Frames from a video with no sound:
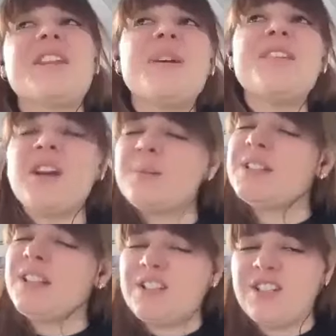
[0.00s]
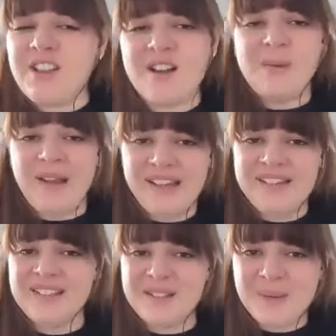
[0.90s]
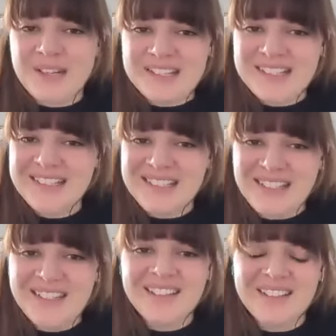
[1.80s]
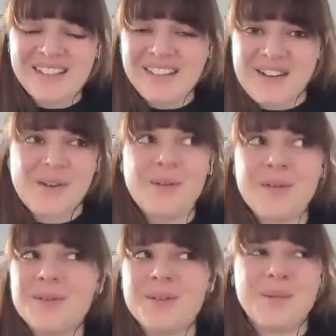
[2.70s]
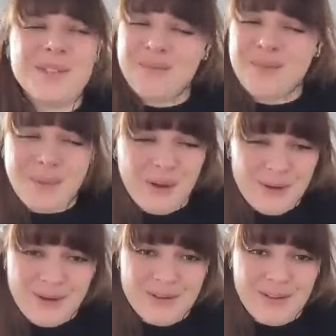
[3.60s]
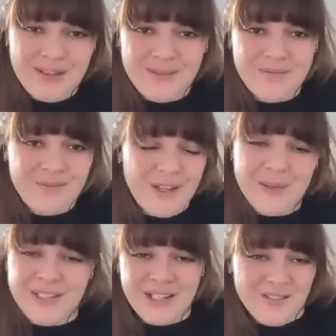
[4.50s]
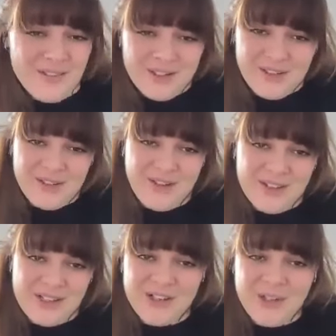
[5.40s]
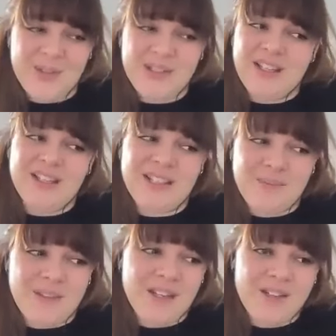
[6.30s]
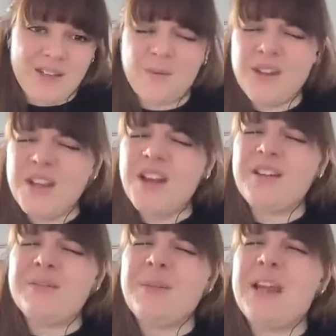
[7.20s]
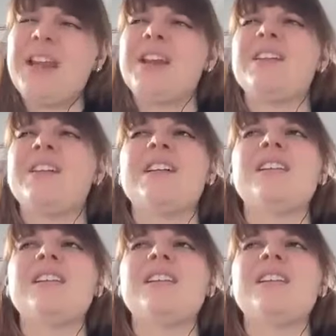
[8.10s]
think we have come such a long way since 2016. And I know so many of my partner, like fellow executive directors across the country would say the same thing. Like we have made